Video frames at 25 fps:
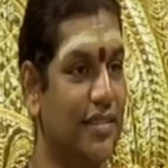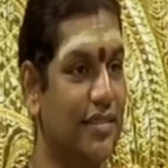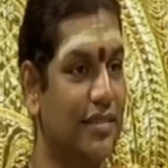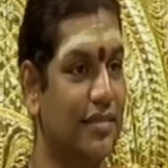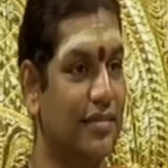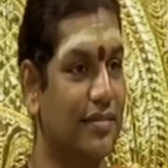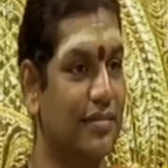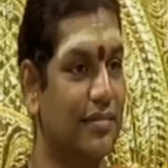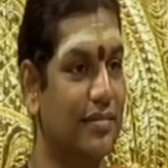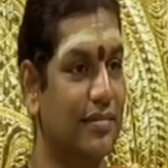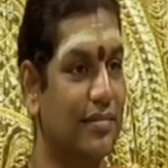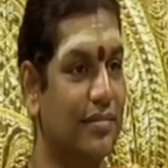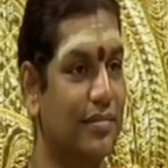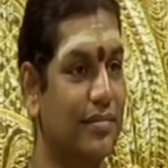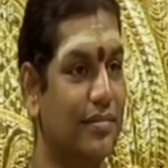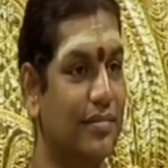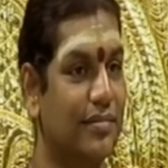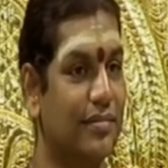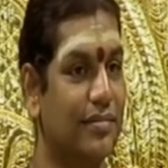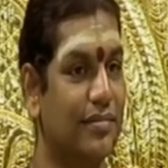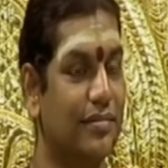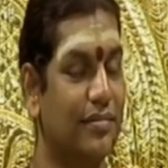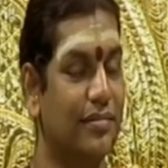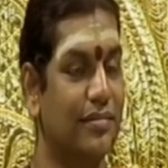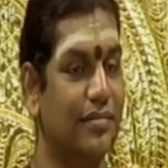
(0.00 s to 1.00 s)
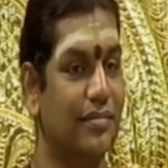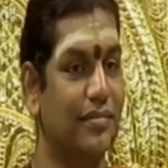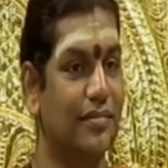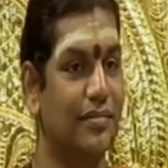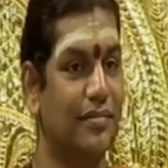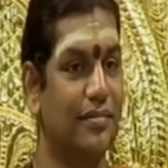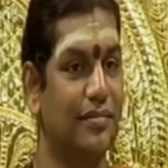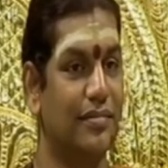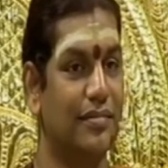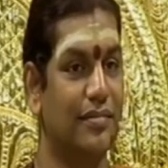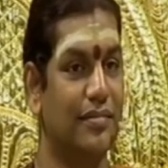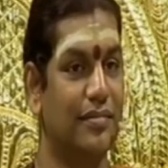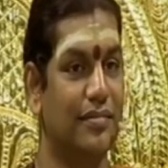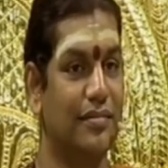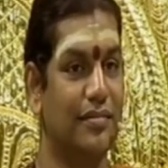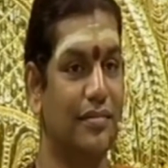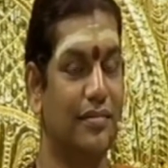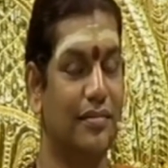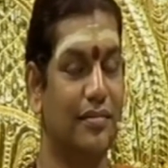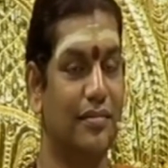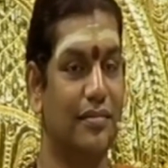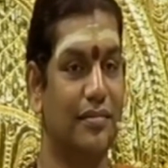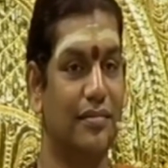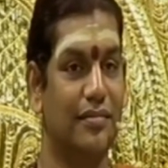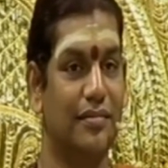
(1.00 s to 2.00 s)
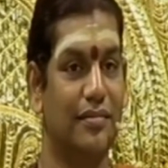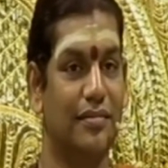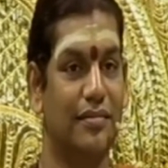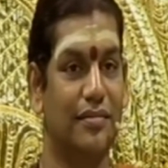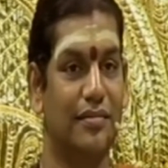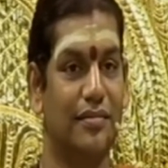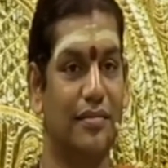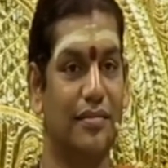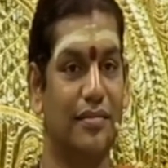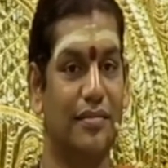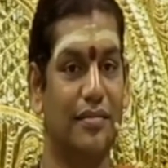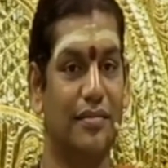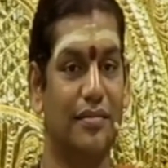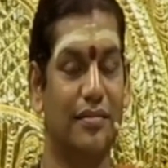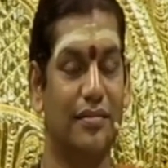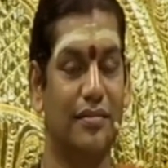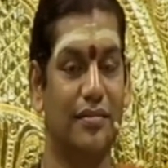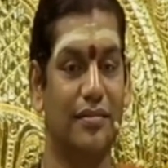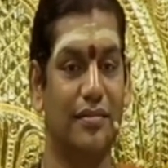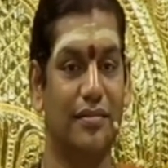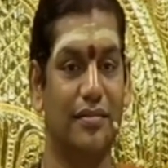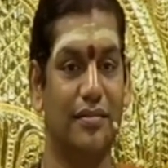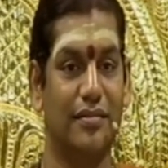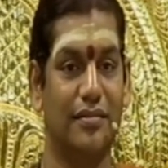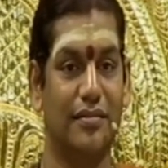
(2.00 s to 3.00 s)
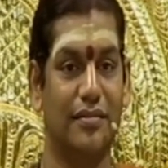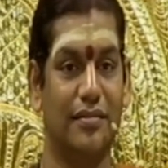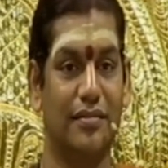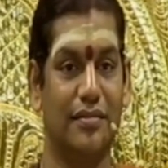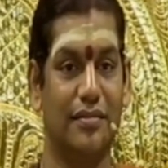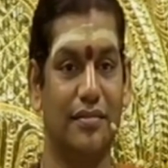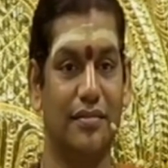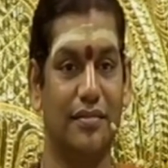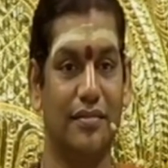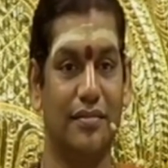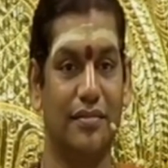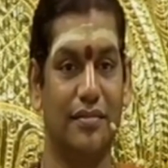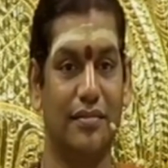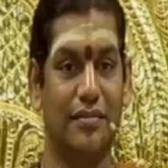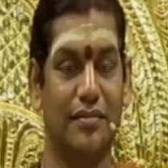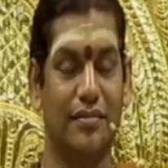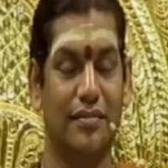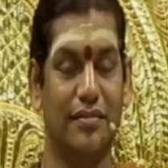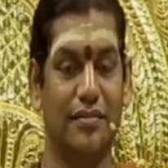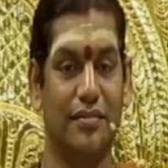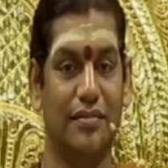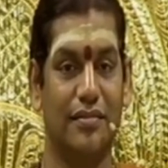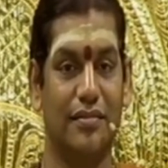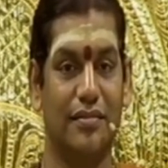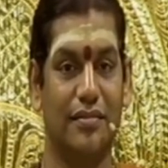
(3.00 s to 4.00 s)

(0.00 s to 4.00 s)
(no one is talking)